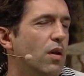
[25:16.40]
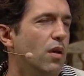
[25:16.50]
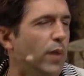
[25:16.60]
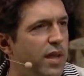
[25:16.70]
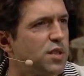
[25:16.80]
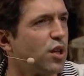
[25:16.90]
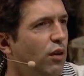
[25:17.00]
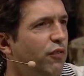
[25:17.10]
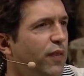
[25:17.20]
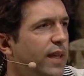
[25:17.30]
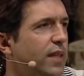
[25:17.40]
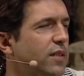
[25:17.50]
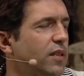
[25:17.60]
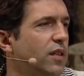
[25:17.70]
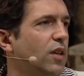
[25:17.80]
when there's
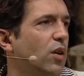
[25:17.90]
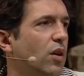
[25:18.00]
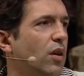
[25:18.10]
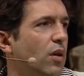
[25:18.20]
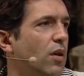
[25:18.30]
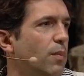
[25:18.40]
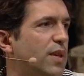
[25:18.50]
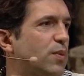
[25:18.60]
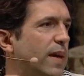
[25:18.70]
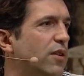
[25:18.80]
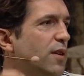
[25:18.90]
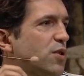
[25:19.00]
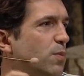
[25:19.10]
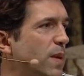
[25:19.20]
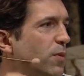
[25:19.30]
conflict between those
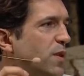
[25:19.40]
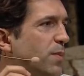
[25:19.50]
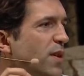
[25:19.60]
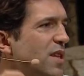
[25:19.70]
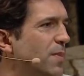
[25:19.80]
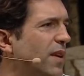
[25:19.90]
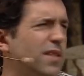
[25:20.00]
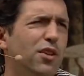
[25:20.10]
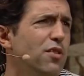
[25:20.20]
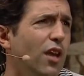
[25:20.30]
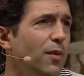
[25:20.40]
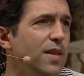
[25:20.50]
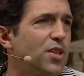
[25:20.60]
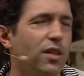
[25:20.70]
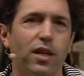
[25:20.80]
two people, it's mostly because they don't know
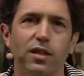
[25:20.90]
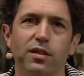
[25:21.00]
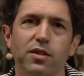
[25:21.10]
each other.